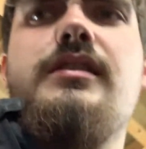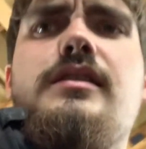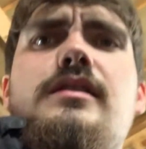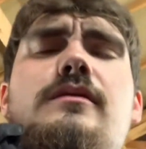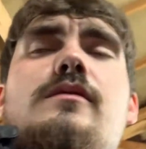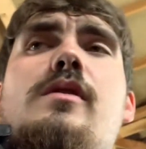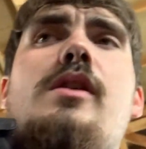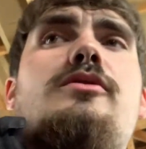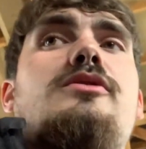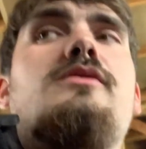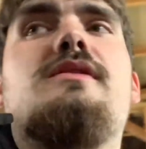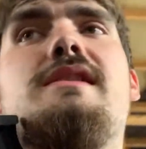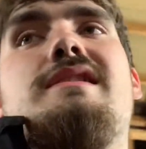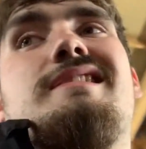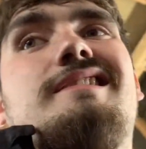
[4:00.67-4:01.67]
Well, O2
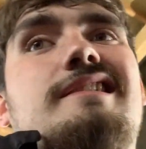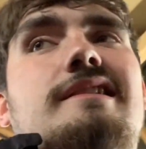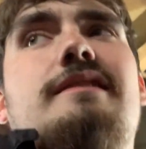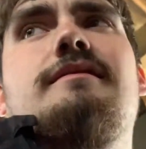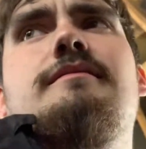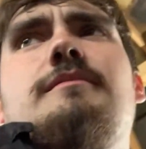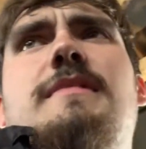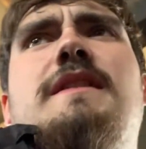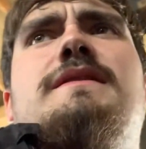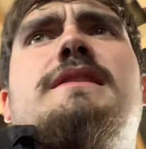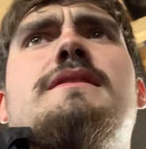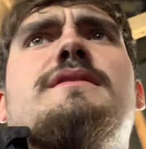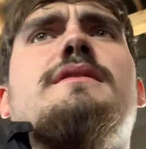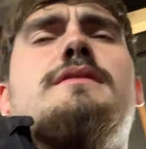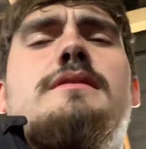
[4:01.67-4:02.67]
sensors and MAF
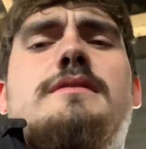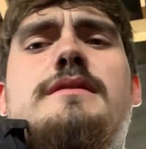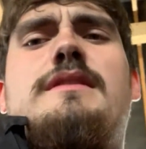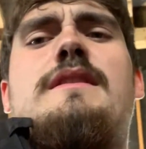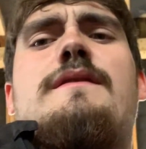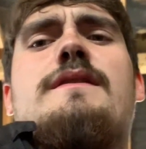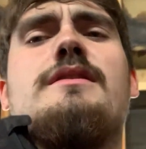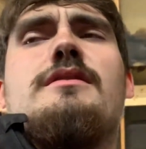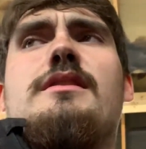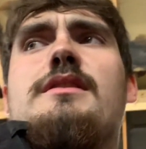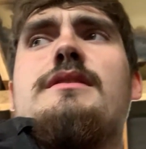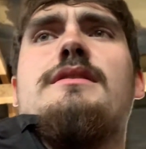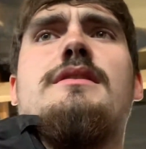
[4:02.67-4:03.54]
sensor, let's see if it starts.